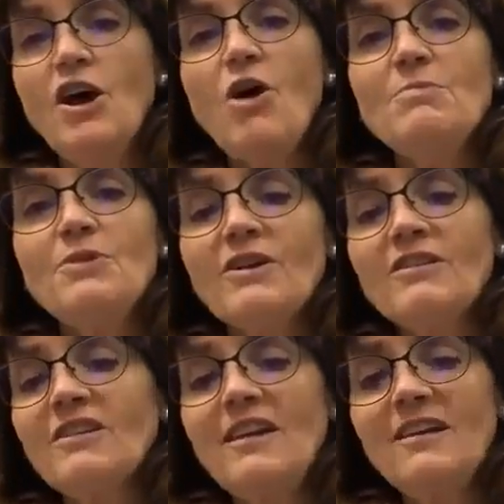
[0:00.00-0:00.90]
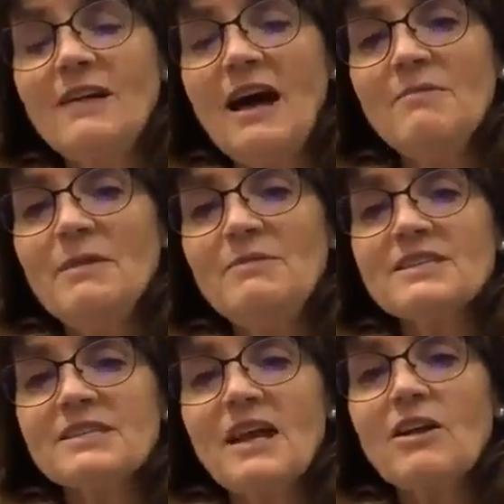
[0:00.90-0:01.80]
hope you can maybe
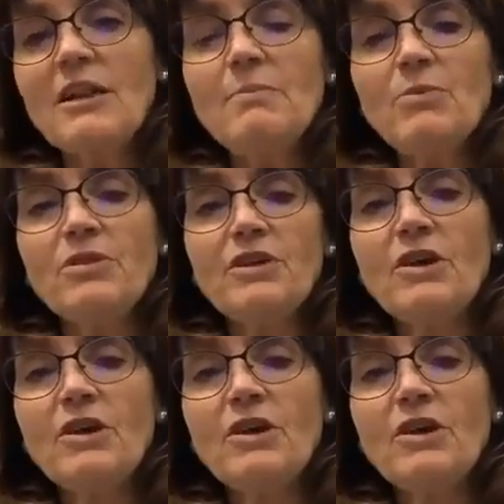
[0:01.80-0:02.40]
snuggle up with a